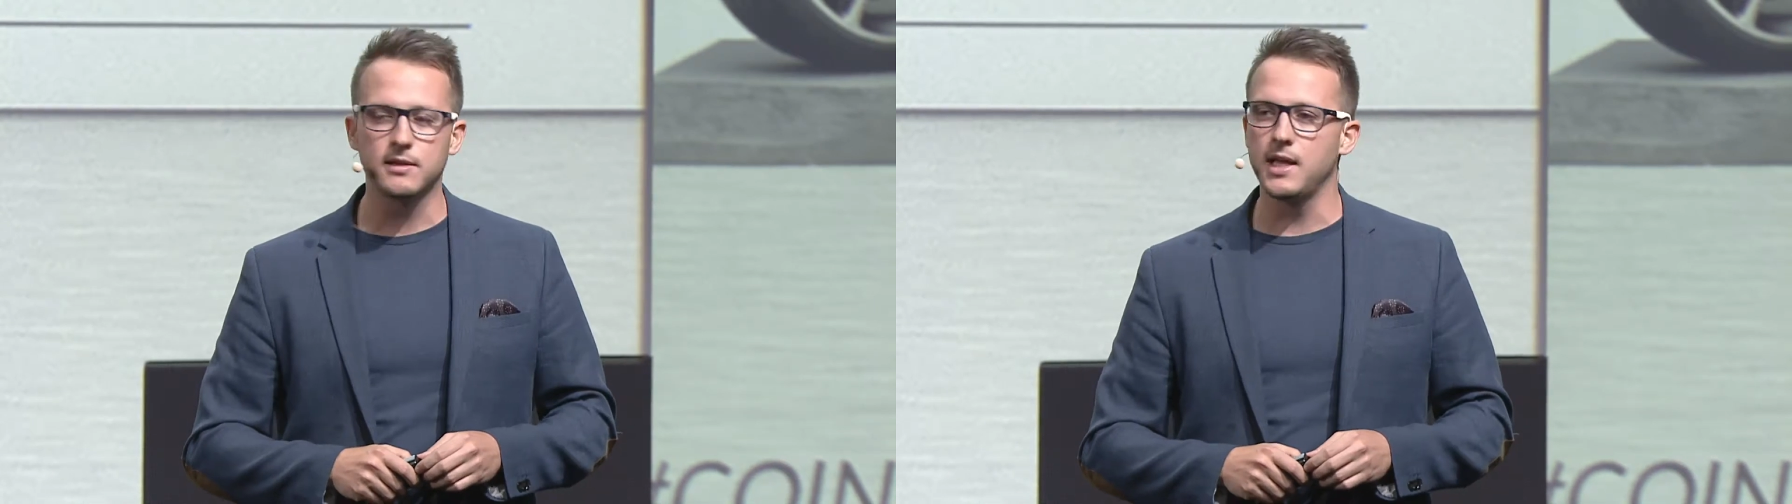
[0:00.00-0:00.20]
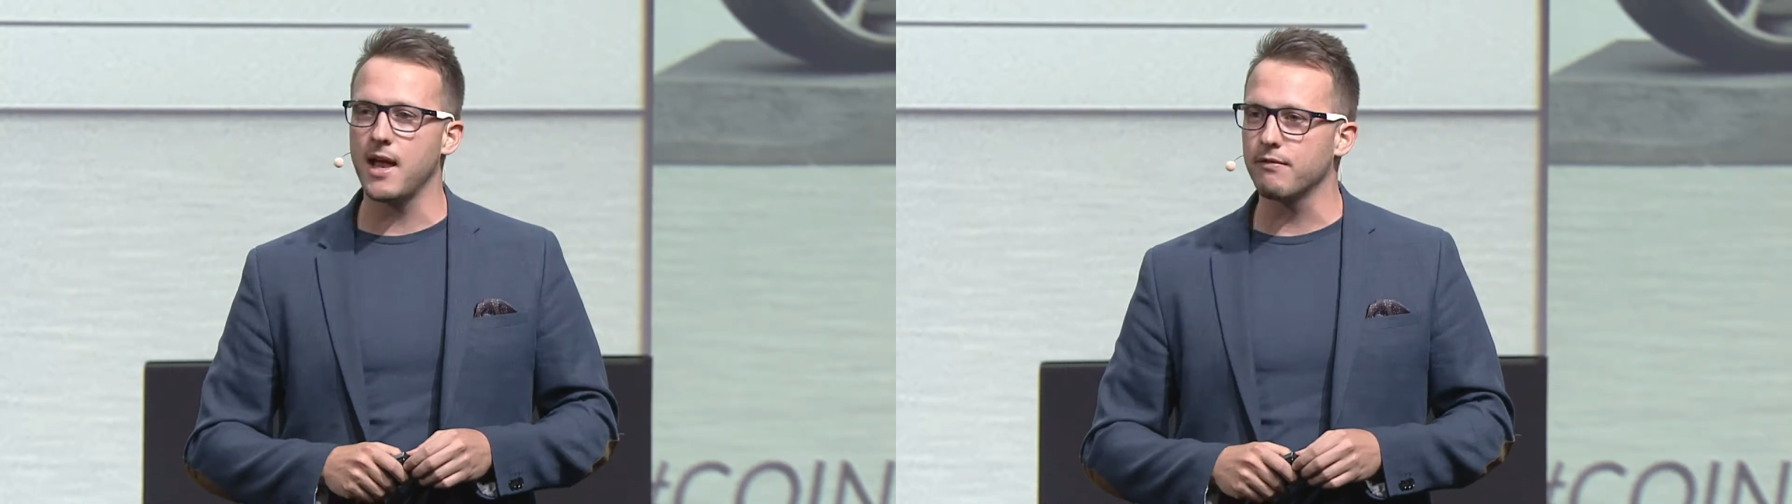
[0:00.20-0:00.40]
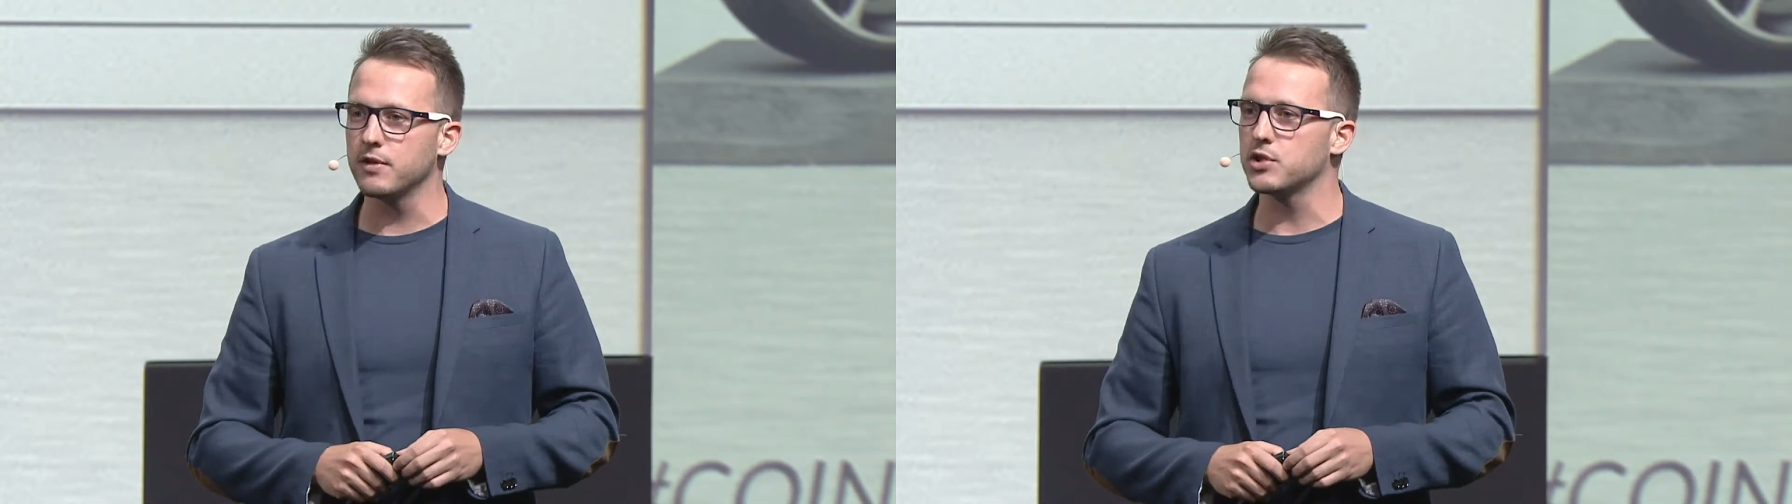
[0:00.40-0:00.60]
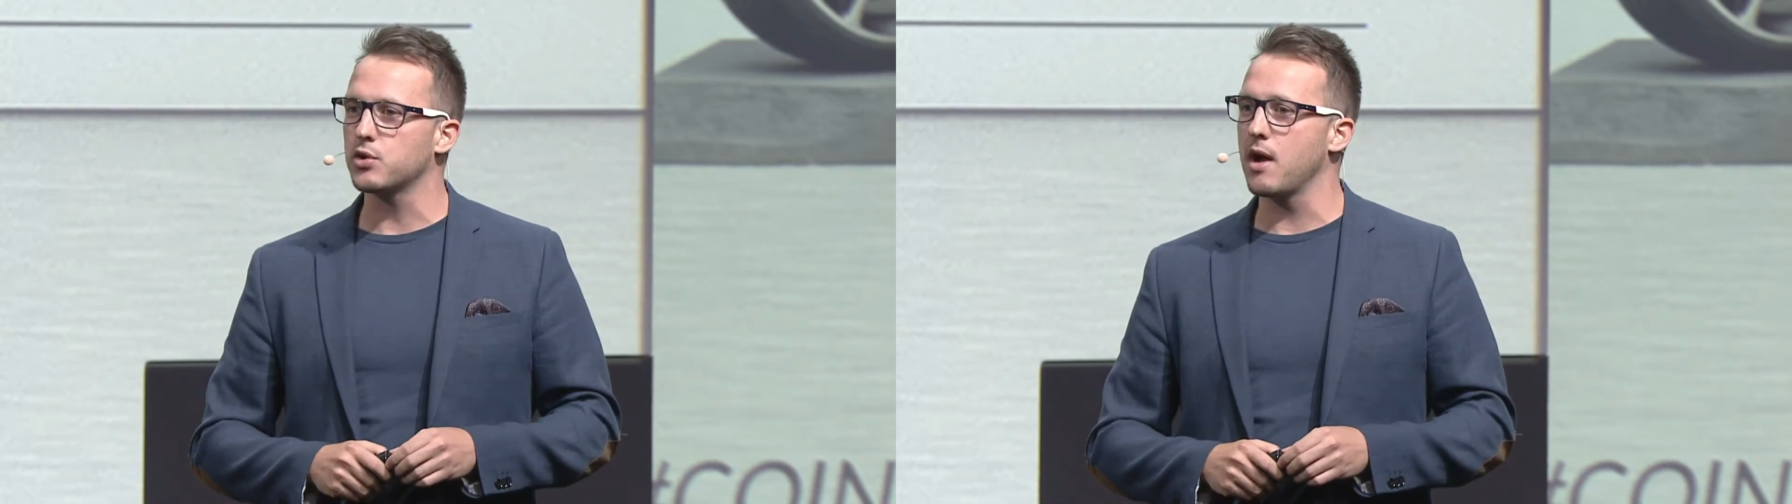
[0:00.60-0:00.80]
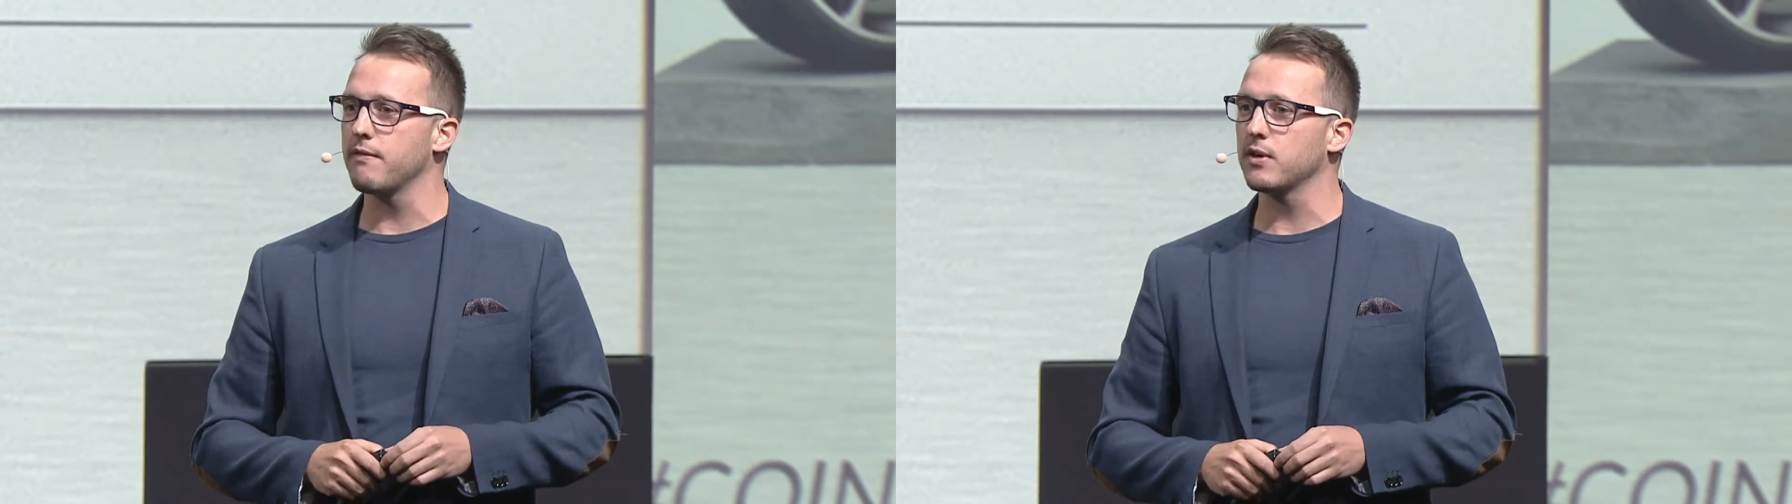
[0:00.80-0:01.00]
the average
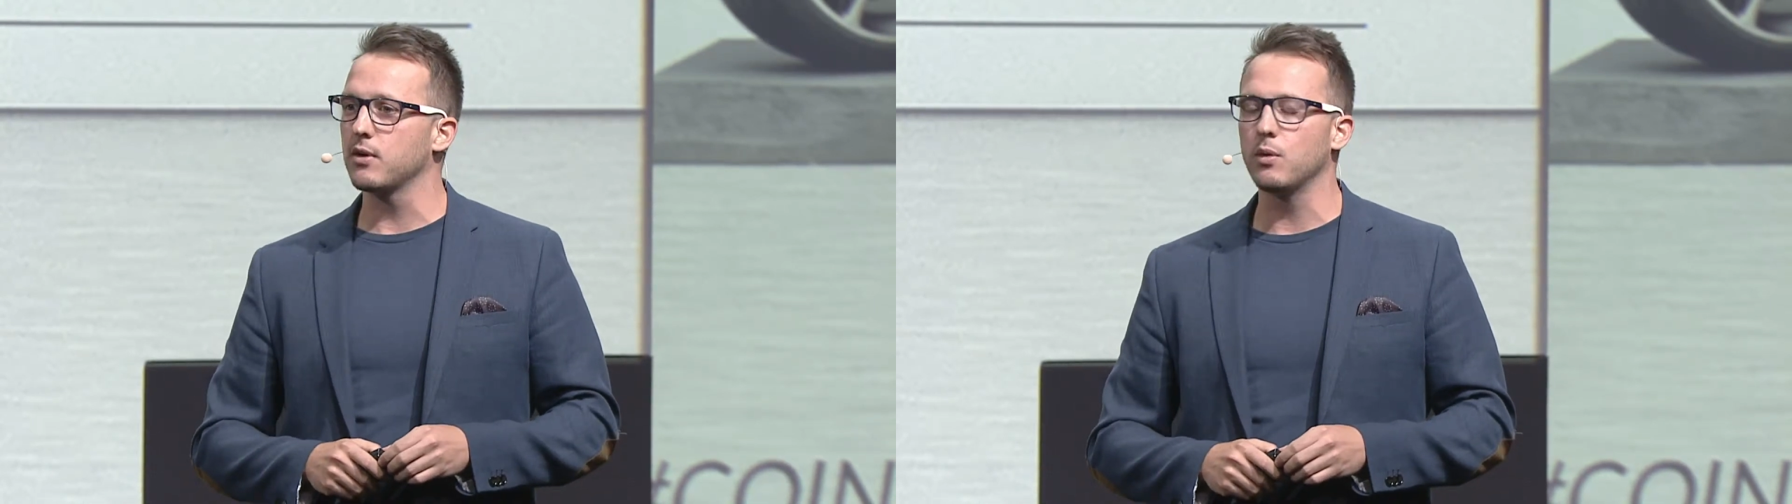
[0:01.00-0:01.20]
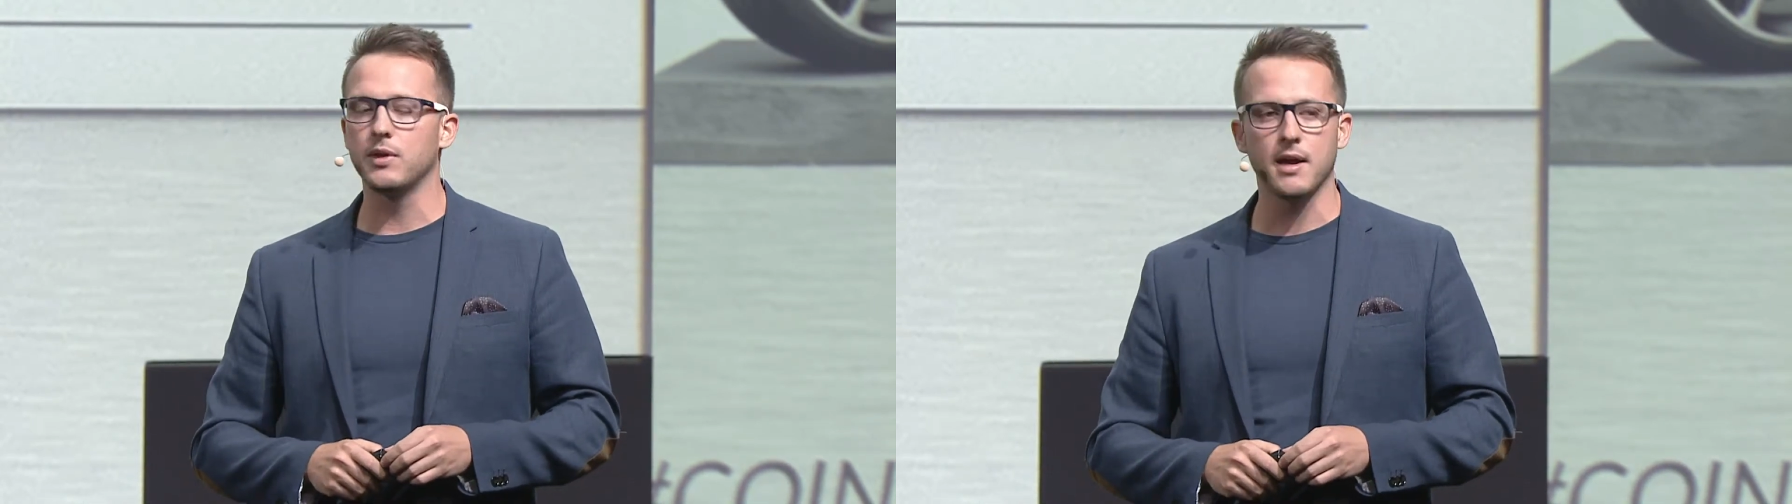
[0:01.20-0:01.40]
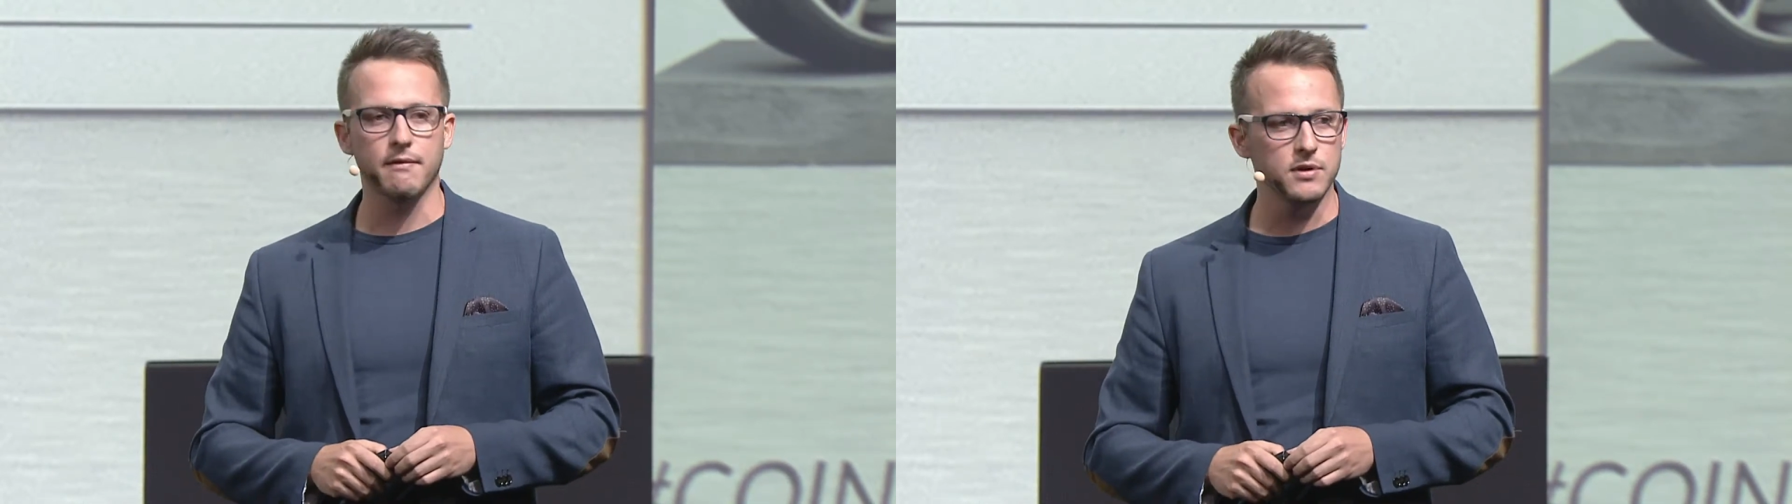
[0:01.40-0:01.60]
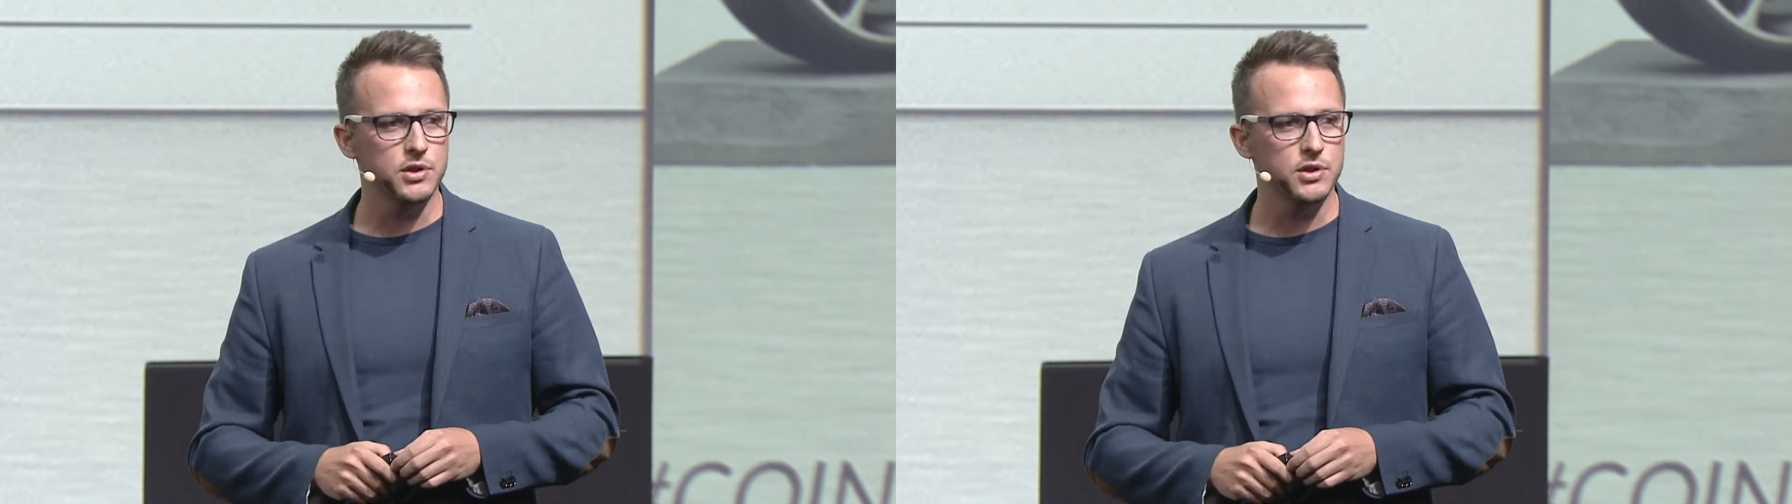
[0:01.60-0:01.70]
driver or the average